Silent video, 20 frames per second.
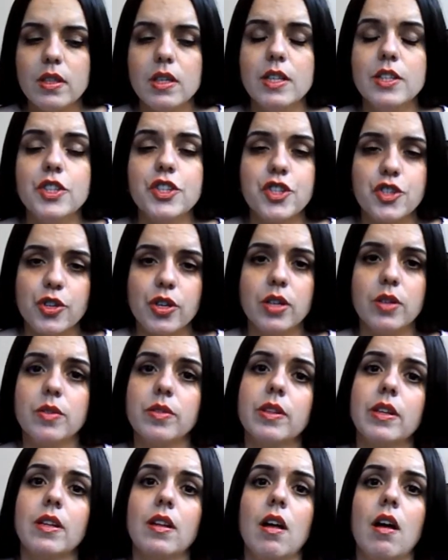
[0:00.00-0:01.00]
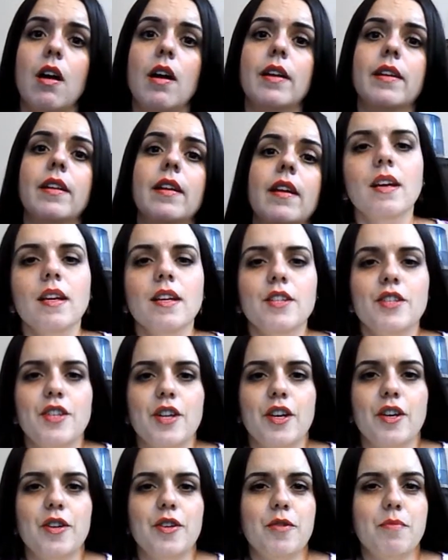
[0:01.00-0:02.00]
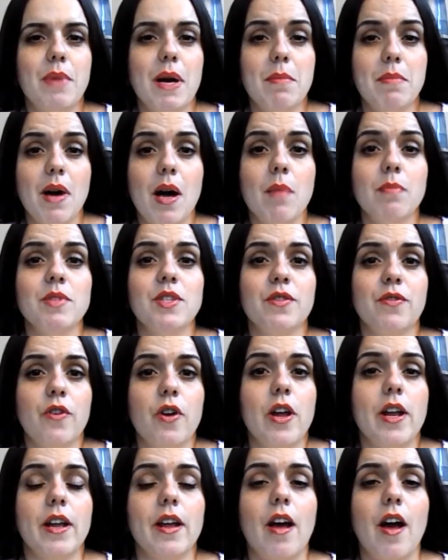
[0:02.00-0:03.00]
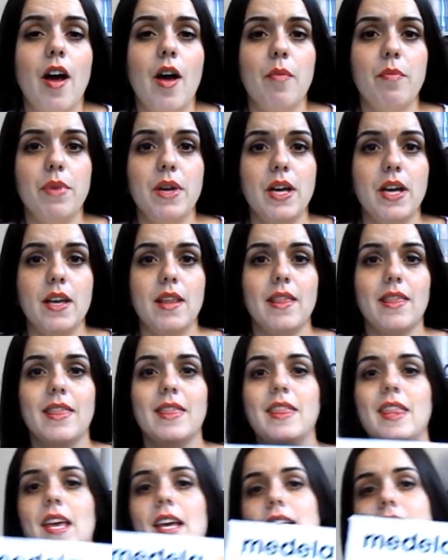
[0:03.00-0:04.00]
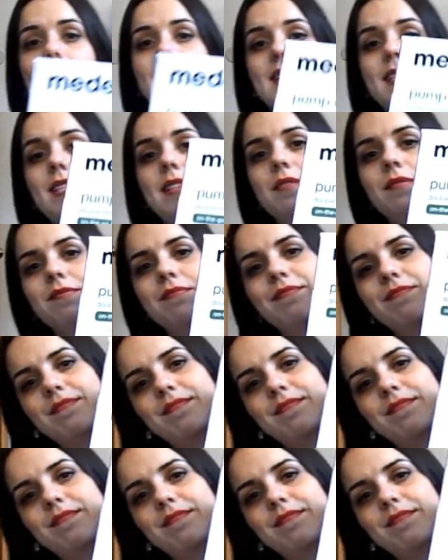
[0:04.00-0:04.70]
I struggled a lot. So my mom's friend got me this,